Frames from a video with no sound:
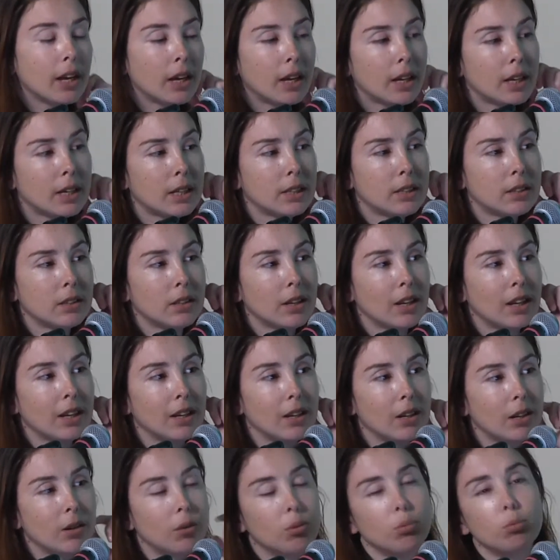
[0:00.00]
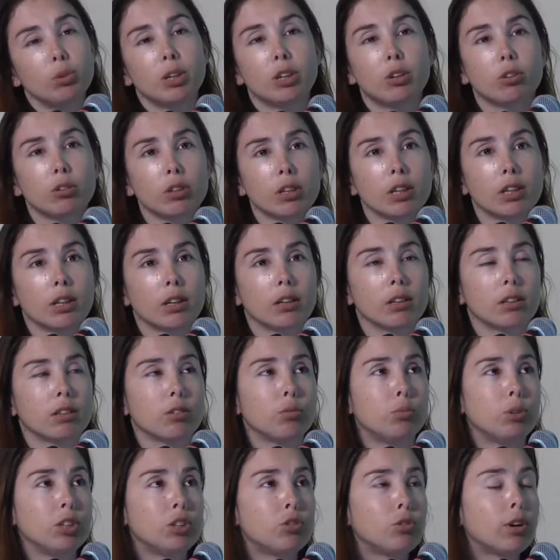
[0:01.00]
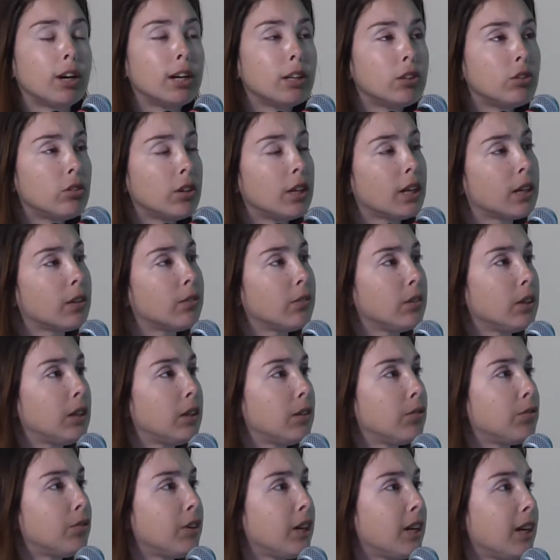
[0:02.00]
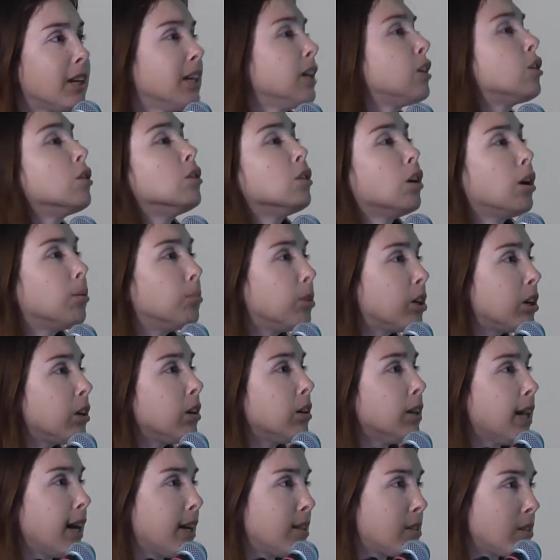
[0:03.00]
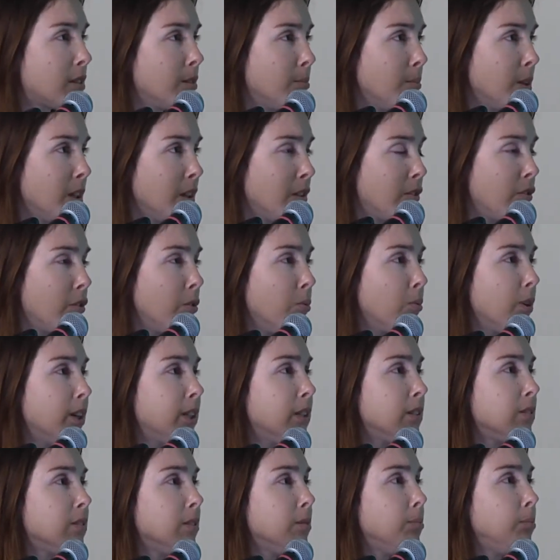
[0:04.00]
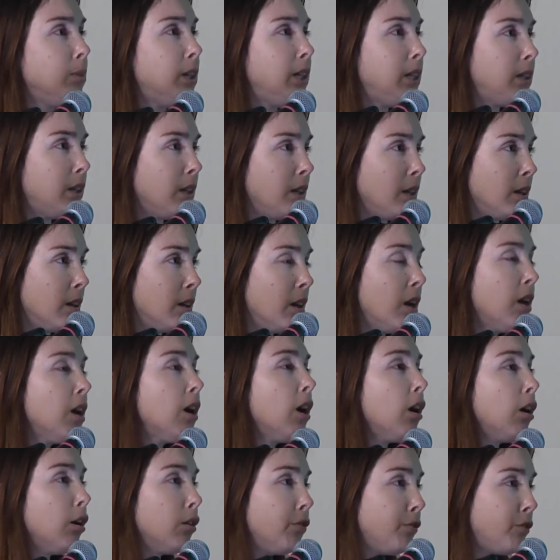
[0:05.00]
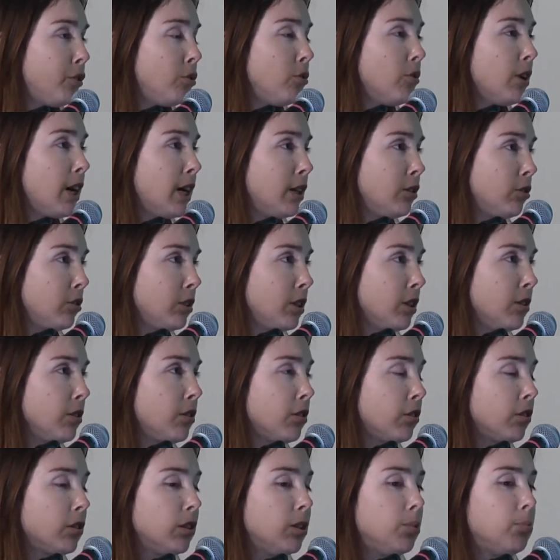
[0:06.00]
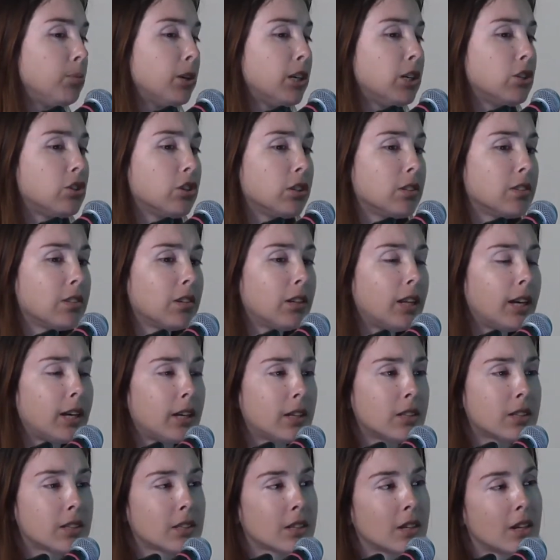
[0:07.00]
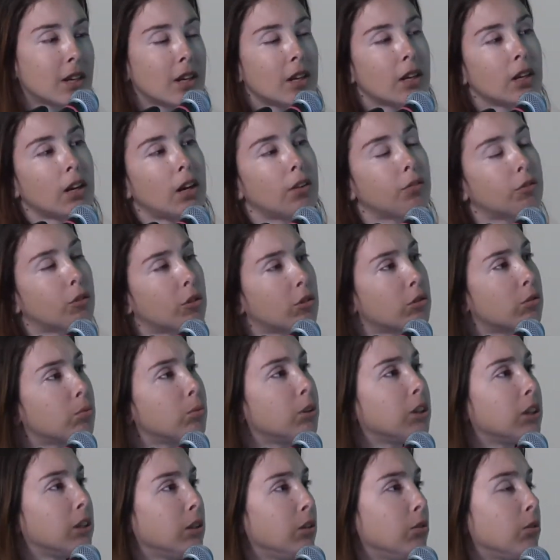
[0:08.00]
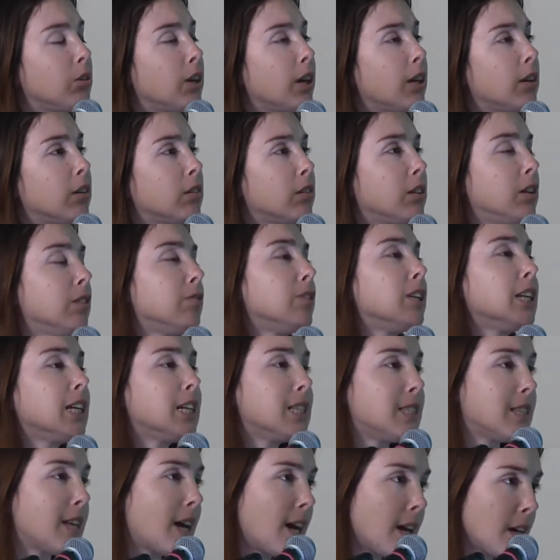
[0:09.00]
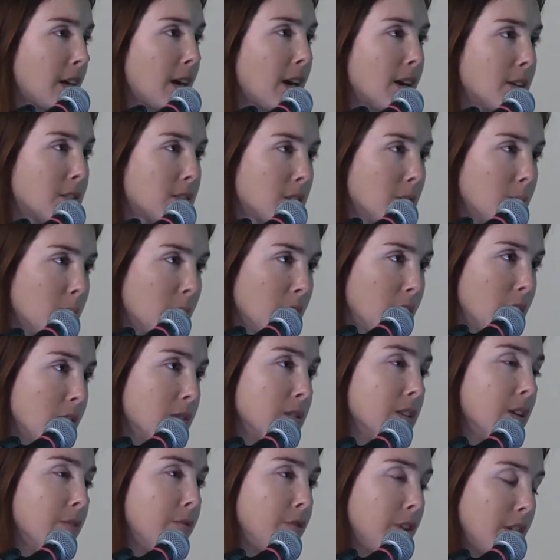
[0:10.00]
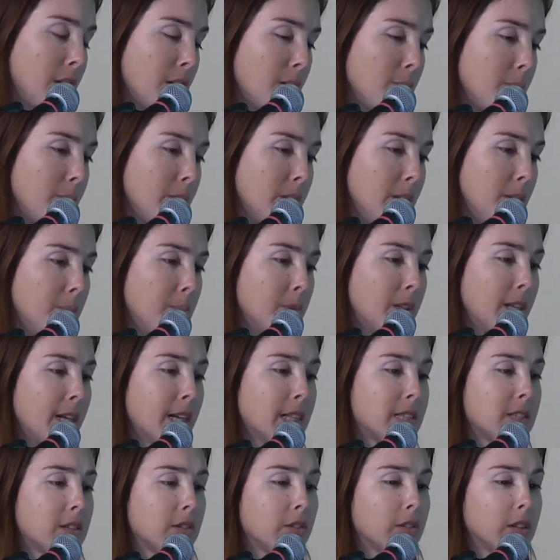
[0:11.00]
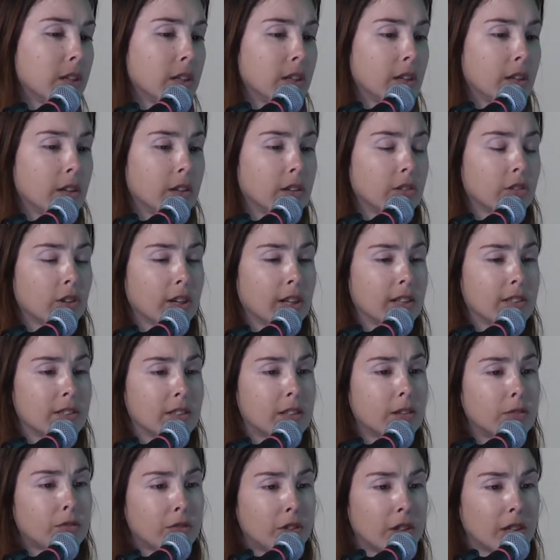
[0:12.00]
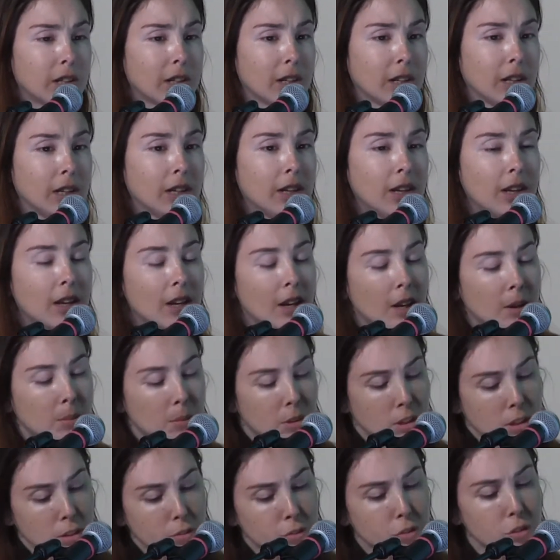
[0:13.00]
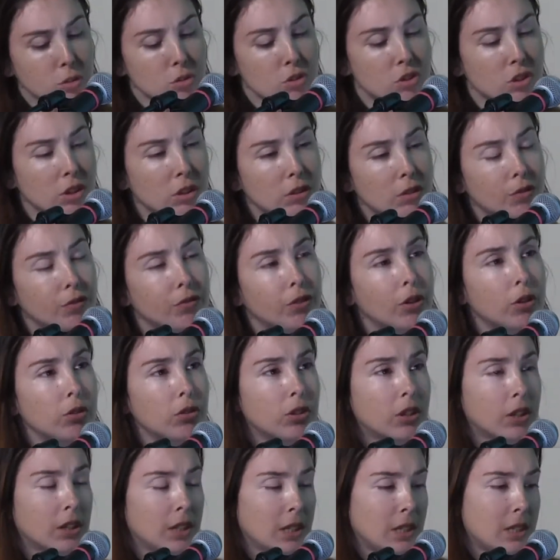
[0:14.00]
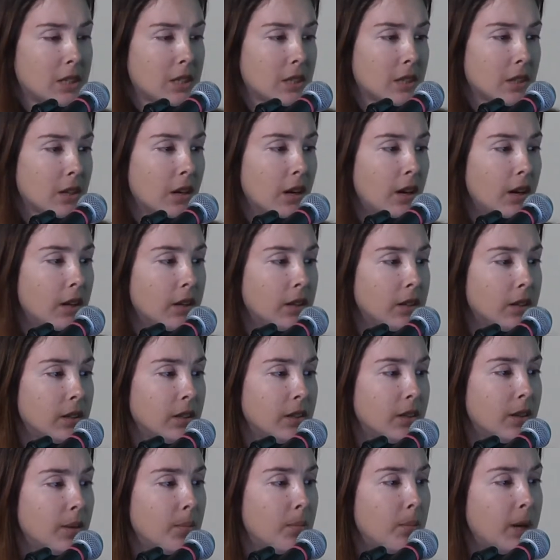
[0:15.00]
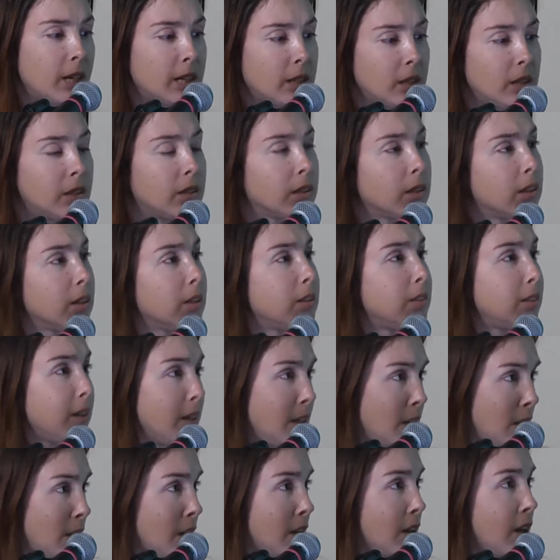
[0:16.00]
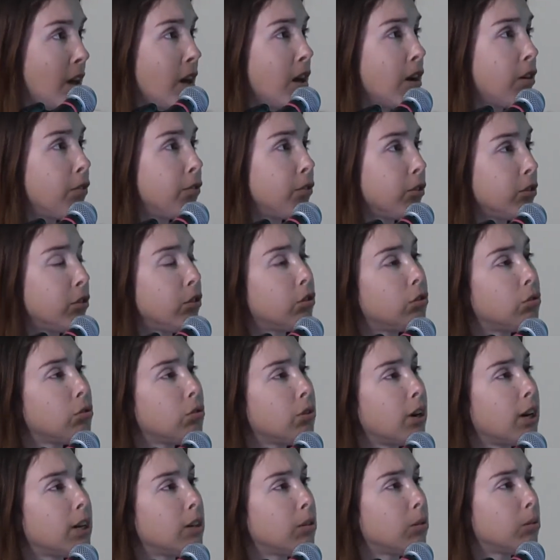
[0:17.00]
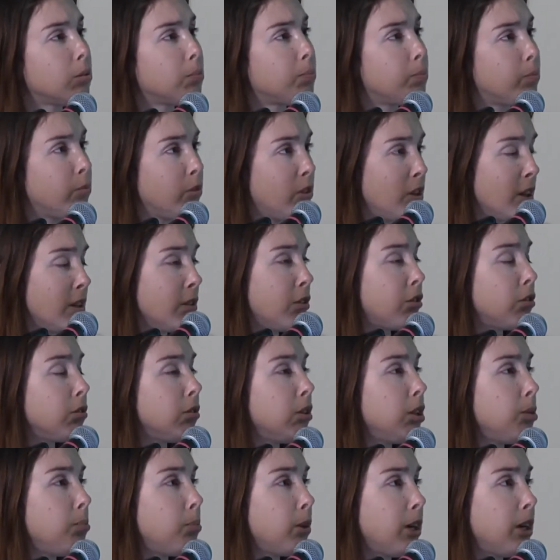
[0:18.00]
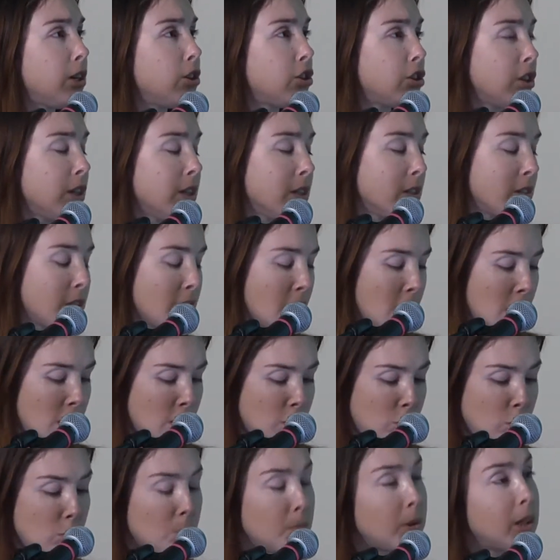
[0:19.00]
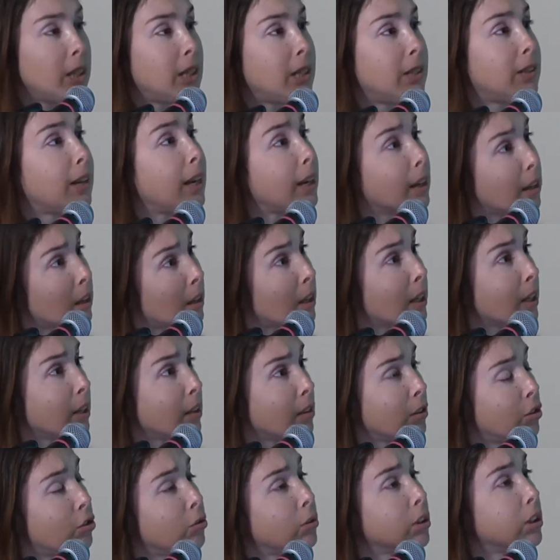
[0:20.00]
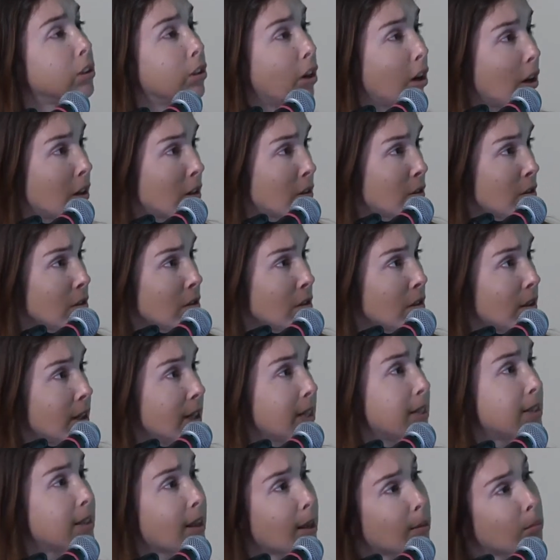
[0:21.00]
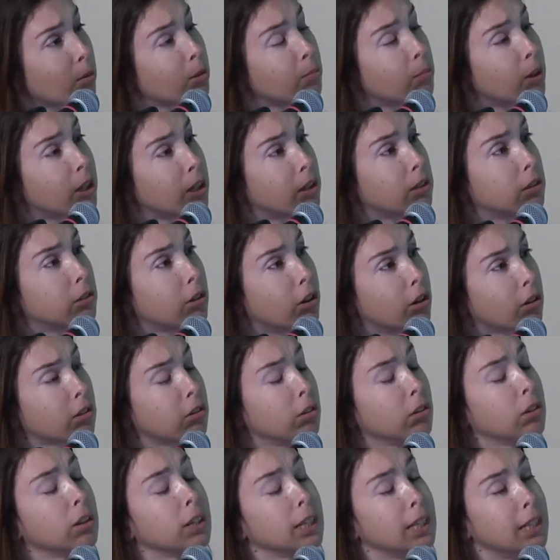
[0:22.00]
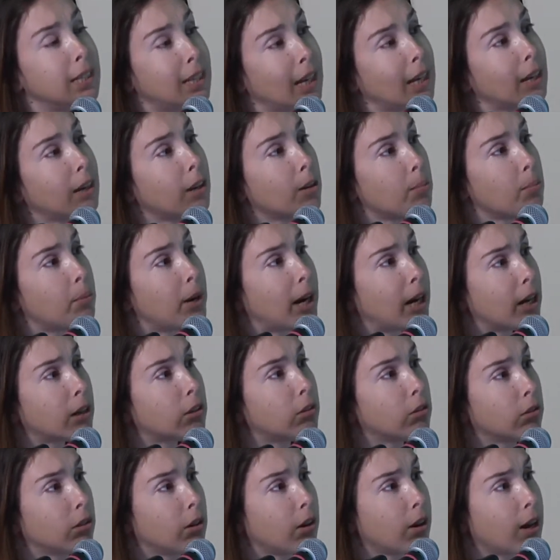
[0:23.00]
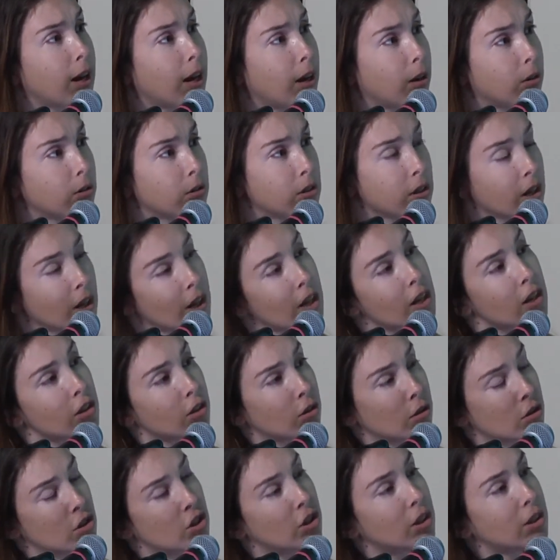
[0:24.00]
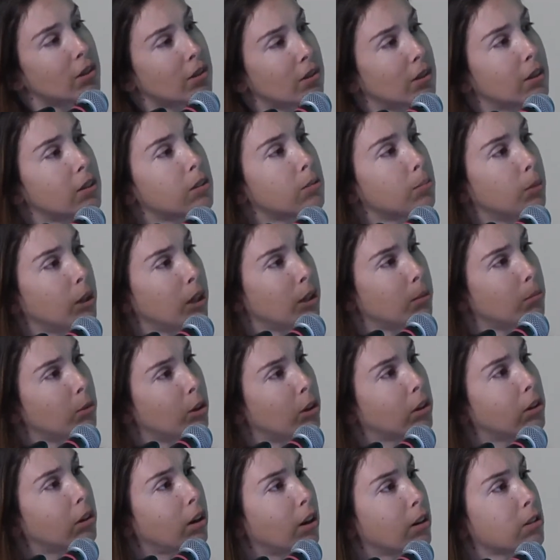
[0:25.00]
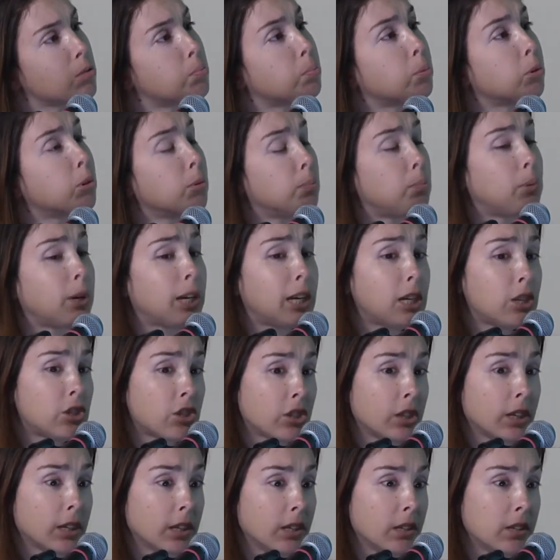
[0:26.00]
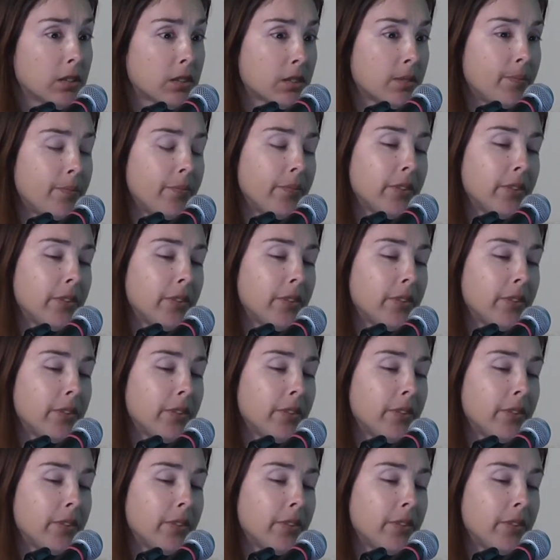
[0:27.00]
And we tried to give an economical estimate. So what is the meaning of 230 patients less? Of course, you cannot give an exact estimate because every company plans their clinical trials differently. But if you just focus on the money that it takes for the 230 patients to be taken to a doctor, examined by the doctor, and taken back to their house, so just this minimal cost per patient,